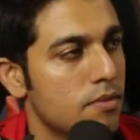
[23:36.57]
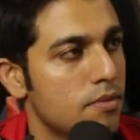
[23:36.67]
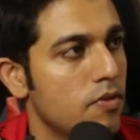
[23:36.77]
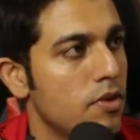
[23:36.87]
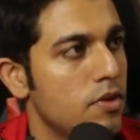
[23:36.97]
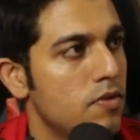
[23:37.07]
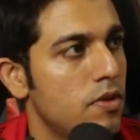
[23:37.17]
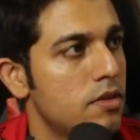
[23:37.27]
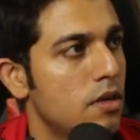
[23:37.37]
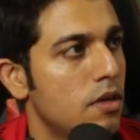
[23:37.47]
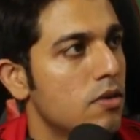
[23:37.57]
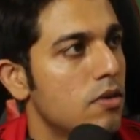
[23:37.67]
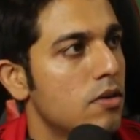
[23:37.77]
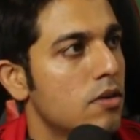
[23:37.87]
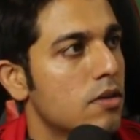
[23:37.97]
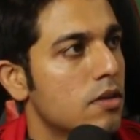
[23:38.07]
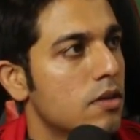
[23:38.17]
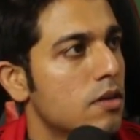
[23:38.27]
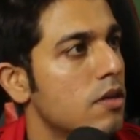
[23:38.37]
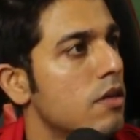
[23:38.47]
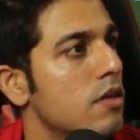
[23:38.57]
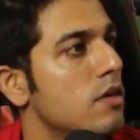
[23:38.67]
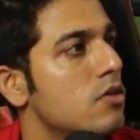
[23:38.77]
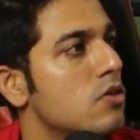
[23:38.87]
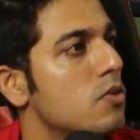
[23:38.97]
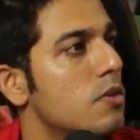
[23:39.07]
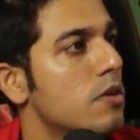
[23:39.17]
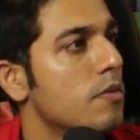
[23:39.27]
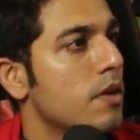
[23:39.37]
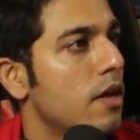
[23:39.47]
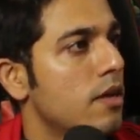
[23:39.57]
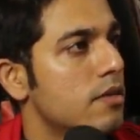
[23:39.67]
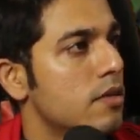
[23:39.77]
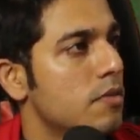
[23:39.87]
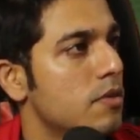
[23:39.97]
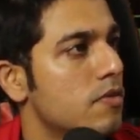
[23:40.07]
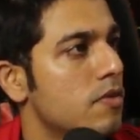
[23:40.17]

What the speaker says: The visuals are good, shooting mechanism is